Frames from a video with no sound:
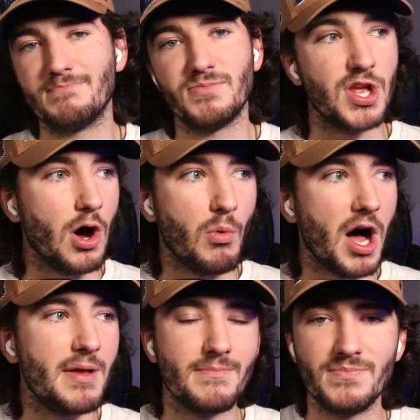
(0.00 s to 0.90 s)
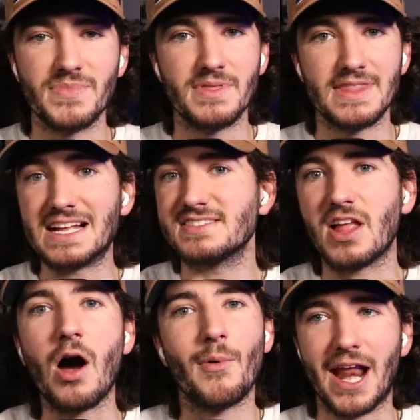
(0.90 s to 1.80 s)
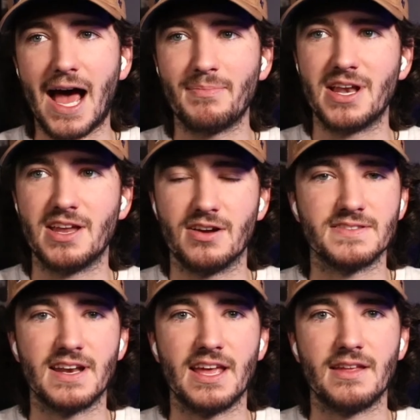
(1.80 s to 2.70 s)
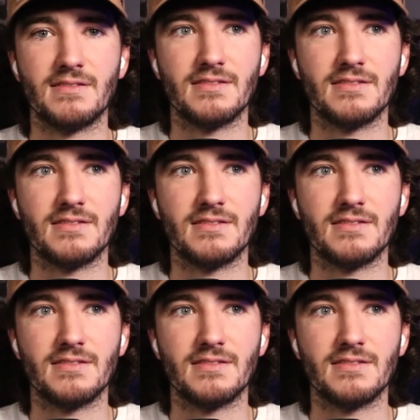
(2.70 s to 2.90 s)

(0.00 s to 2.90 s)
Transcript: You know what? That's not what happened here tonight.